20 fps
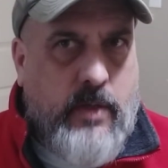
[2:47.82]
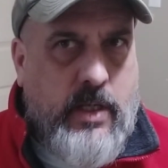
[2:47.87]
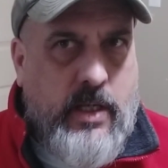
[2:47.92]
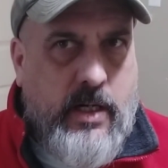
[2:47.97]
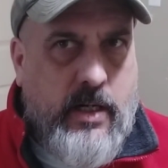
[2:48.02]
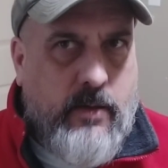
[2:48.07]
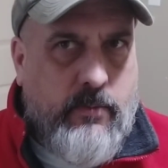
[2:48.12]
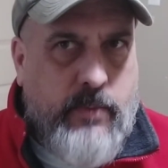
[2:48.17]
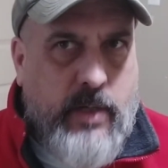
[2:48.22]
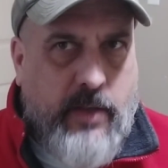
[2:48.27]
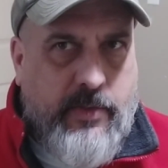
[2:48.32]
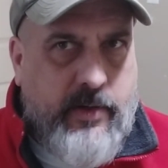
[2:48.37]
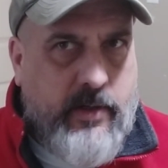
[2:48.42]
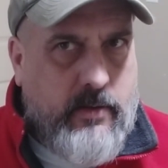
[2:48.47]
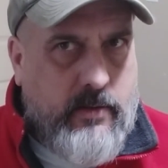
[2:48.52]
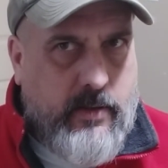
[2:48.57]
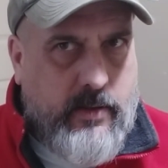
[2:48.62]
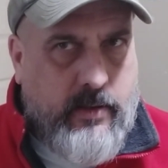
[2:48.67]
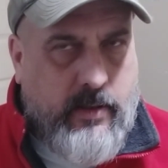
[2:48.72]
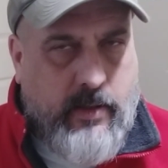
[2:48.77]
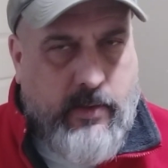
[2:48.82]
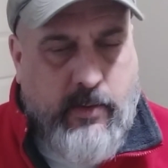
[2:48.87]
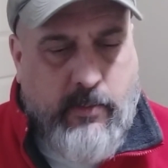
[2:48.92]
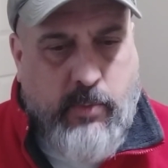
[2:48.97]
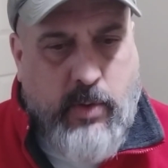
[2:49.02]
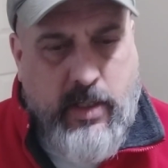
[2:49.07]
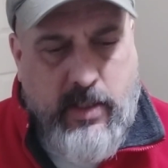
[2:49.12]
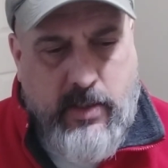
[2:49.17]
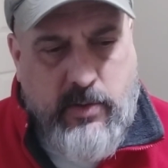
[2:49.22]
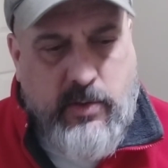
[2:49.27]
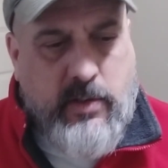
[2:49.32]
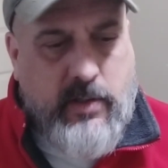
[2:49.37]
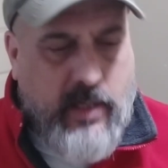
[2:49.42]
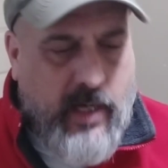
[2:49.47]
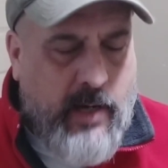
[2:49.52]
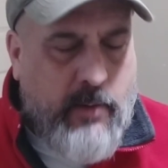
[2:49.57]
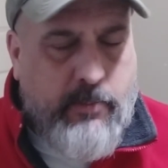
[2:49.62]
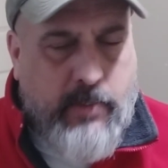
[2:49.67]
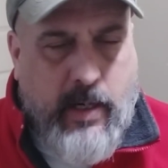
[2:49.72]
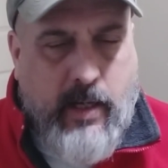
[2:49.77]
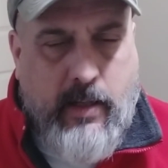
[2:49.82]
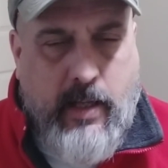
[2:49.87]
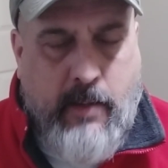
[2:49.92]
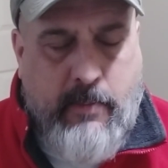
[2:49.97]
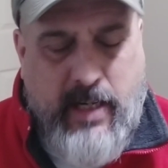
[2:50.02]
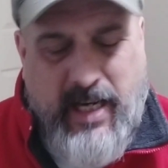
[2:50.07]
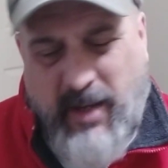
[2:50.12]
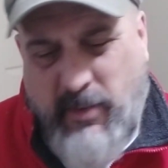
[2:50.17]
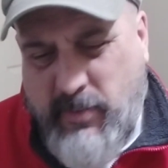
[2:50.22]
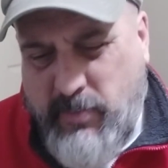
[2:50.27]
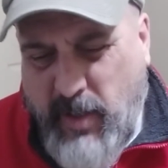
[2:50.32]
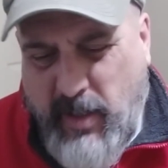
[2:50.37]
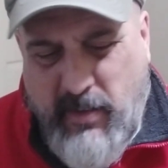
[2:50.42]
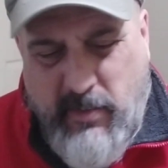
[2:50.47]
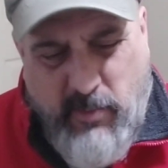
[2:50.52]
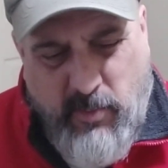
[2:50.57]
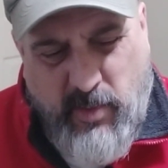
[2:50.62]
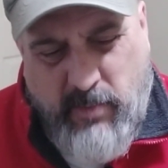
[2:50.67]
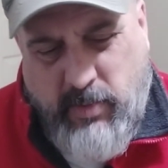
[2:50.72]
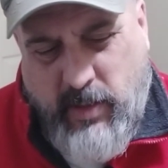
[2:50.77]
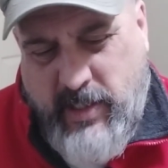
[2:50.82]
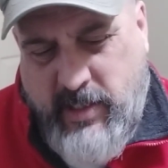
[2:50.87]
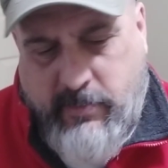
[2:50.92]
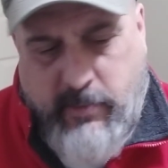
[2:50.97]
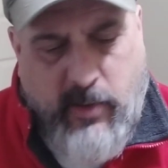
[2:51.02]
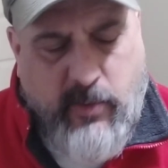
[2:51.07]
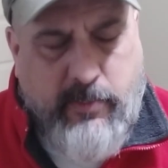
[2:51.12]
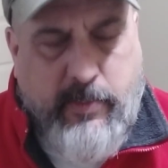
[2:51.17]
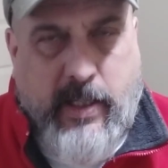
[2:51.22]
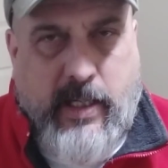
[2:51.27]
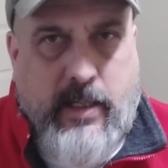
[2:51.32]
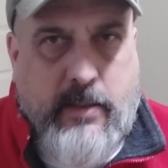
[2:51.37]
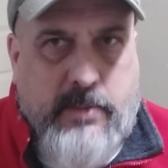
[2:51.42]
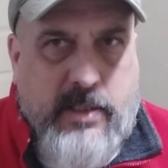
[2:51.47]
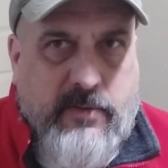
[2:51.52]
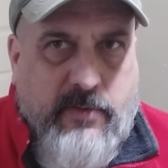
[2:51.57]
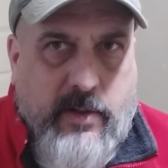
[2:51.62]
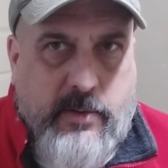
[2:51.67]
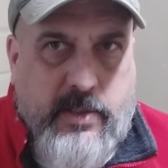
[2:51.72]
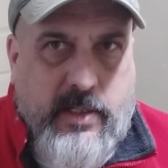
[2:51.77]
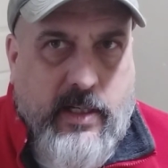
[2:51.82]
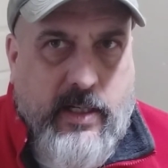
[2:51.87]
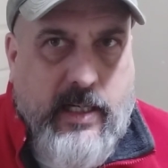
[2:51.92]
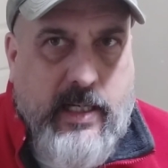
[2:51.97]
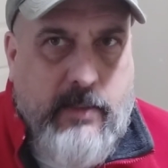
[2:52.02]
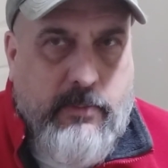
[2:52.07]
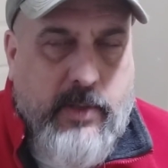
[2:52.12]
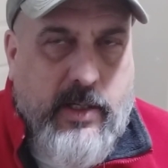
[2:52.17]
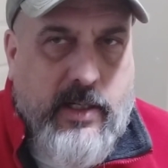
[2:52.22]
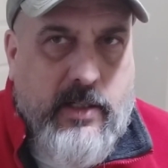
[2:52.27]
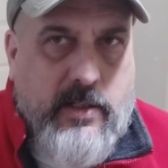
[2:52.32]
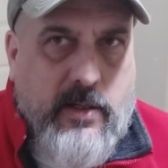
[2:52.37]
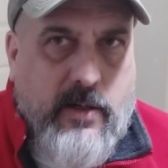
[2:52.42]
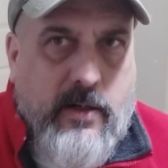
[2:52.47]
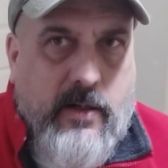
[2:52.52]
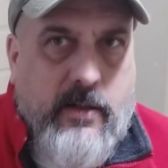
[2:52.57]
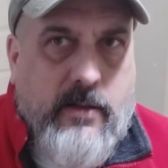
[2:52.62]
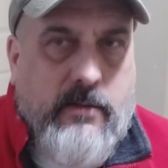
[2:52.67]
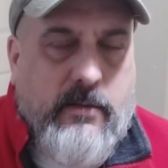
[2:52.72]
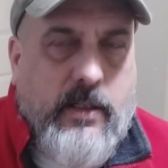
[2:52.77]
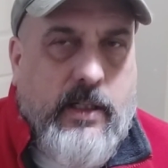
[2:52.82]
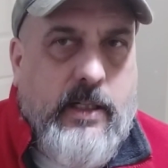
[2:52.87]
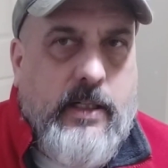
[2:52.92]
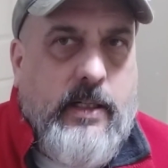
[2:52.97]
Nothing to the bridge. I would probably replace both pickups if I was going to keep the guitar.